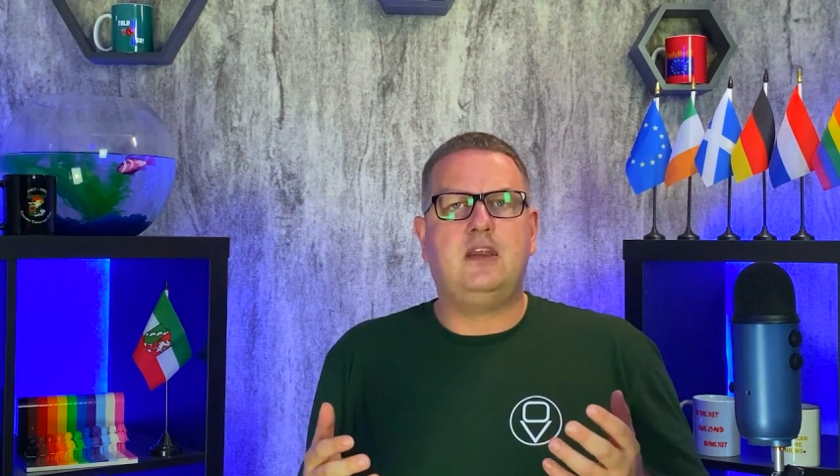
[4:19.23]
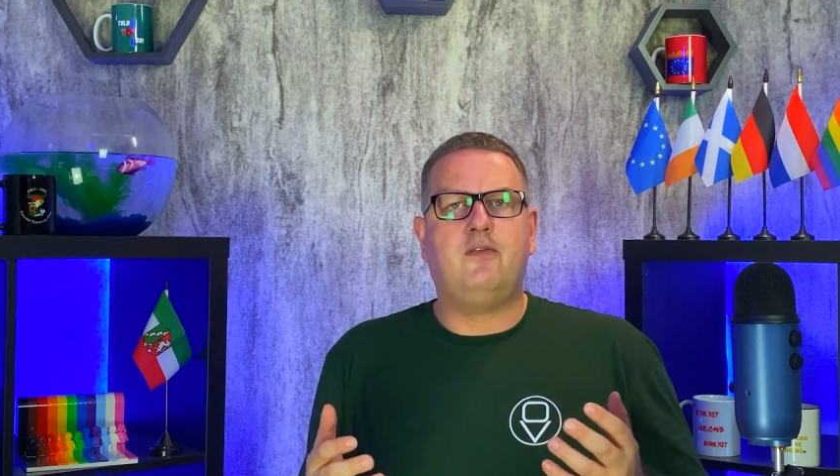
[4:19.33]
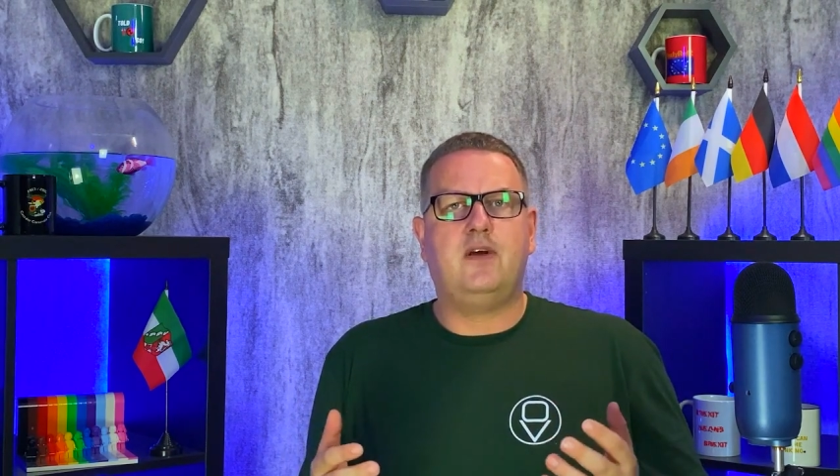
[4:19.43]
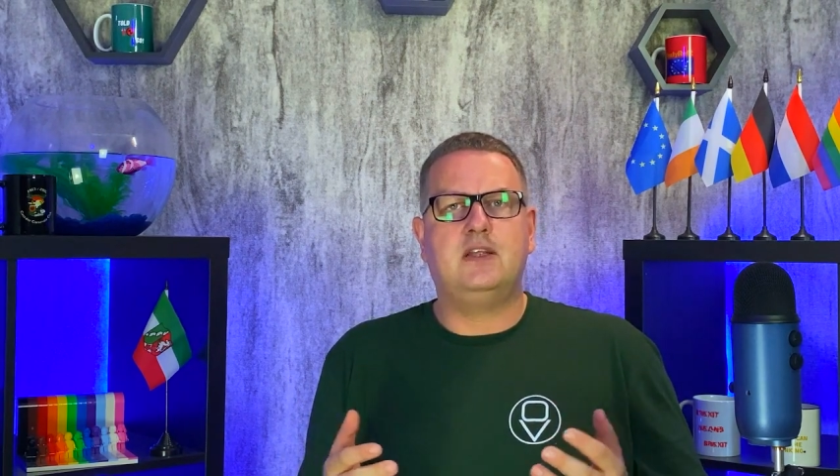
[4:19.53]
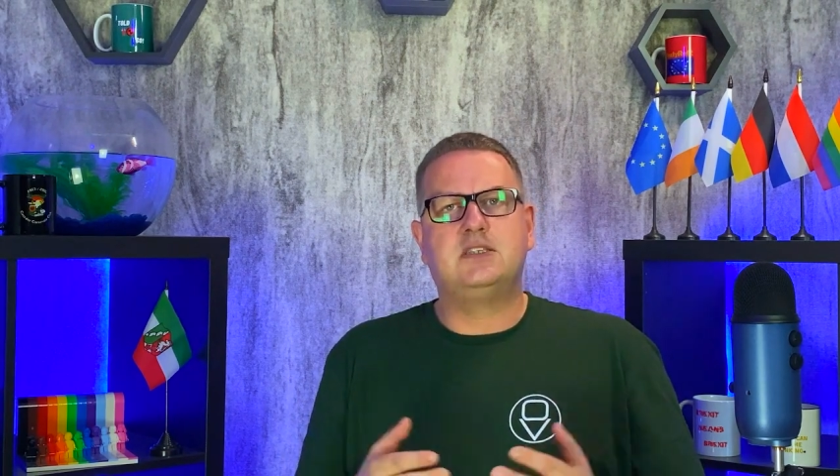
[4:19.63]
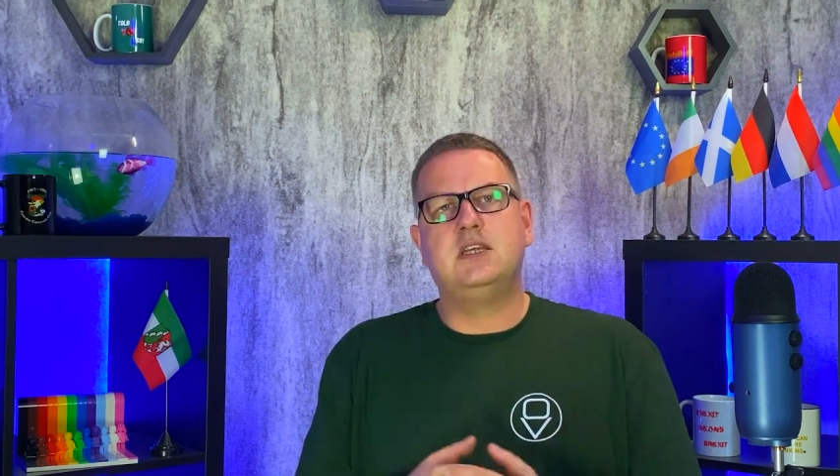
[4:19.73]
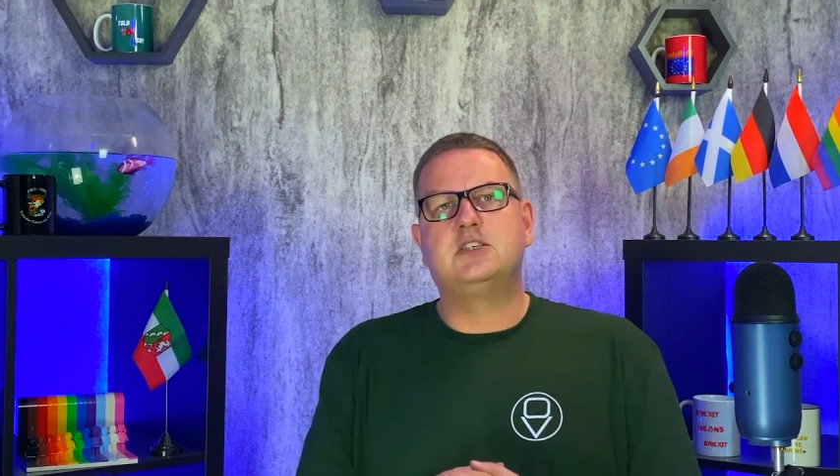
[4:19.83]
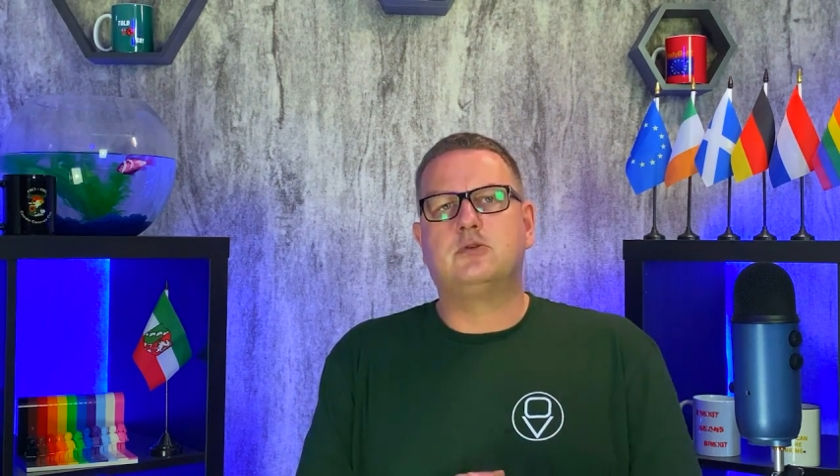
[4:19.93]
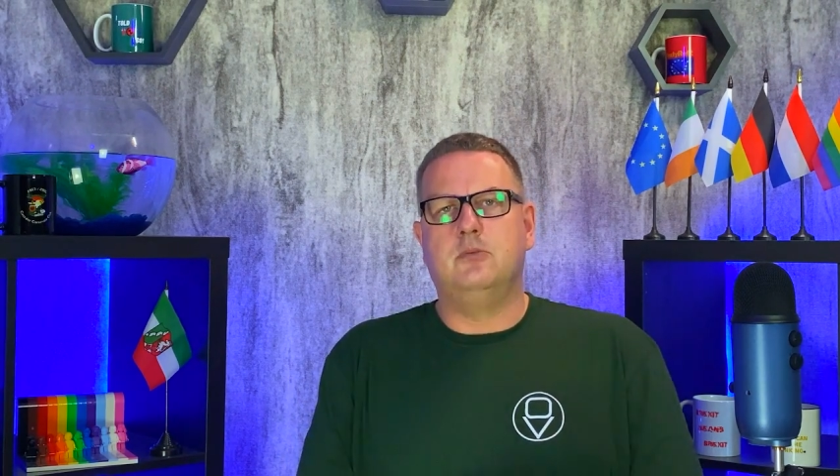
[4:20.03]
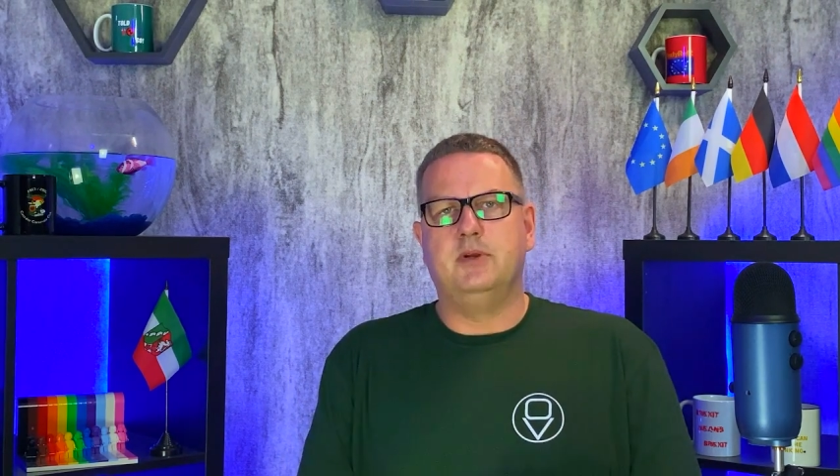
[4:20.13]
defense
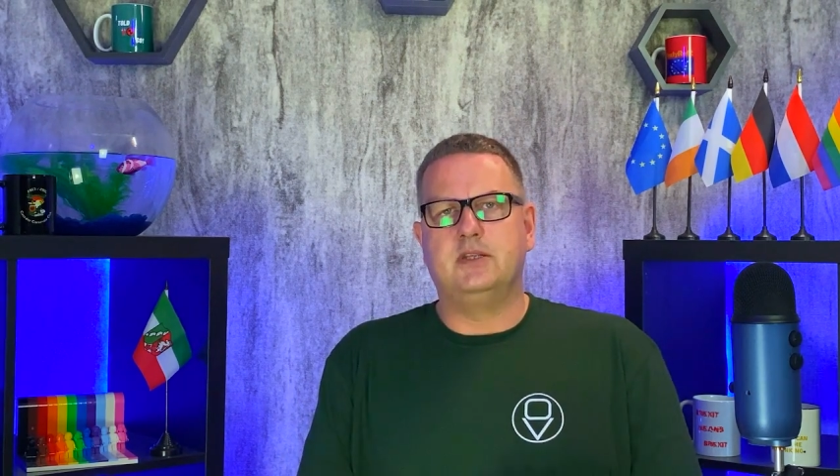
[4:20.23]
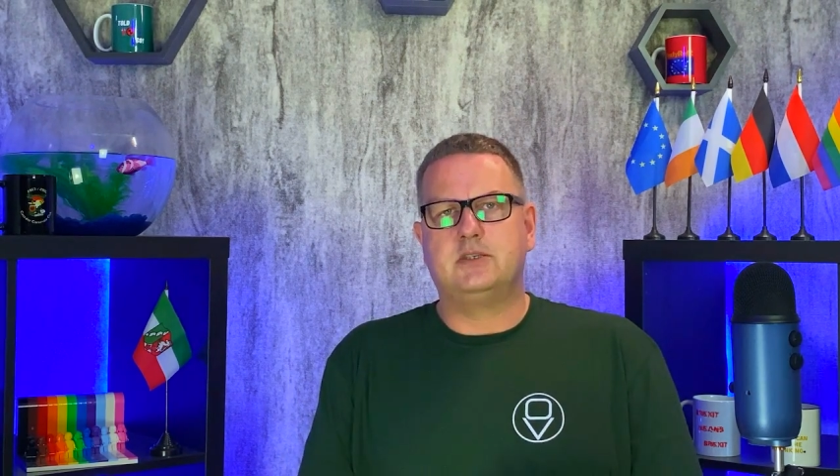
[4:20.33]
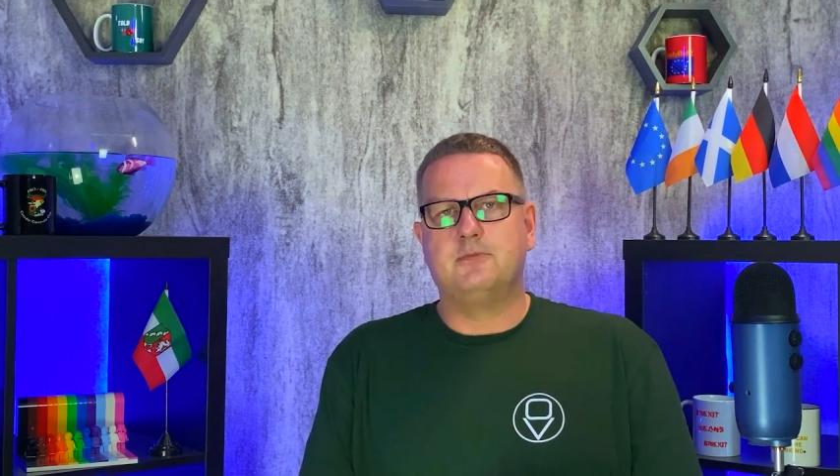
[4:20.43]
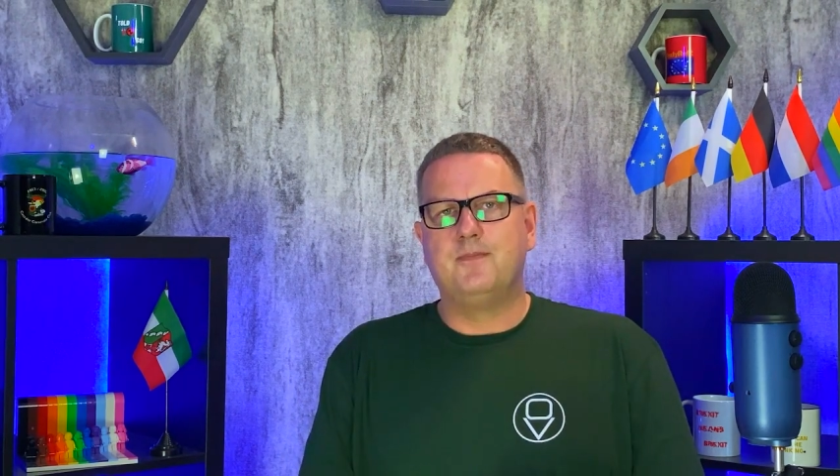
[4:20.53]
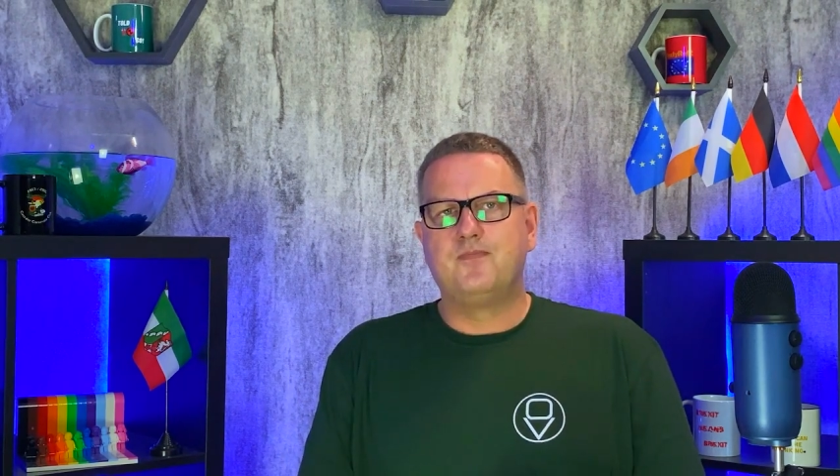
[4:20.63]
instruments.